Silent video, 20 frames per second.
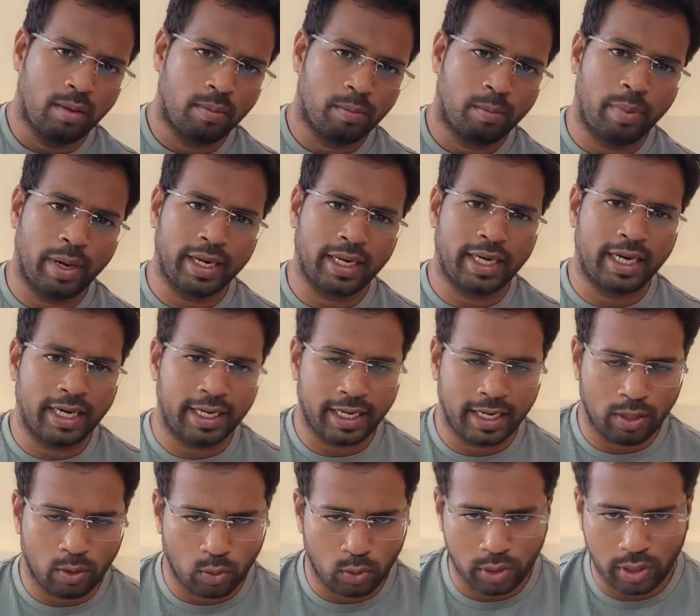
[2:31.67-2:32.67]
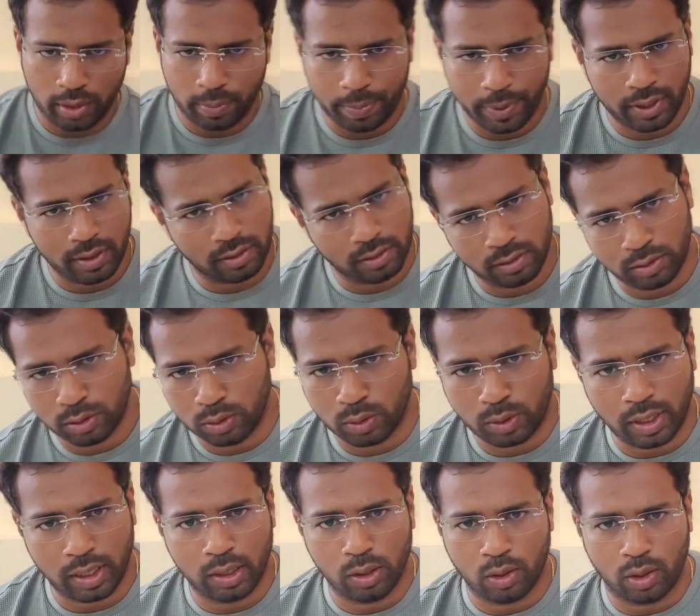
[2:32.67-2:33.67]
By getting OTP, you
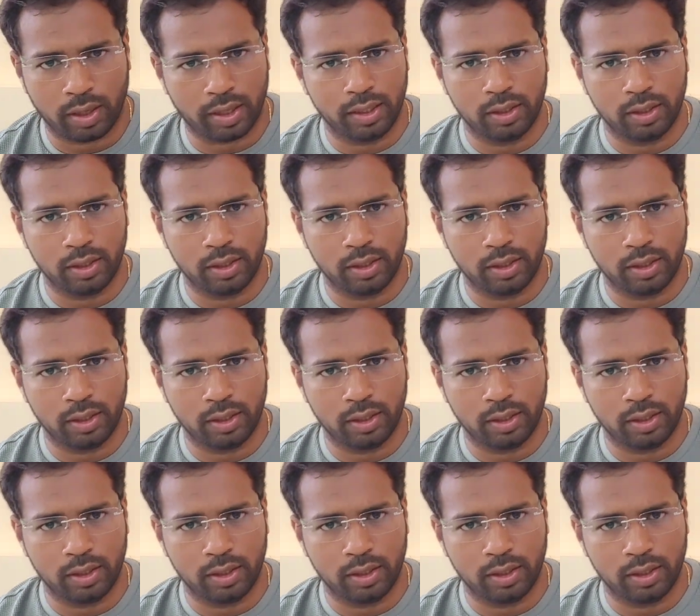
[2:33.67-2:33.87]
can log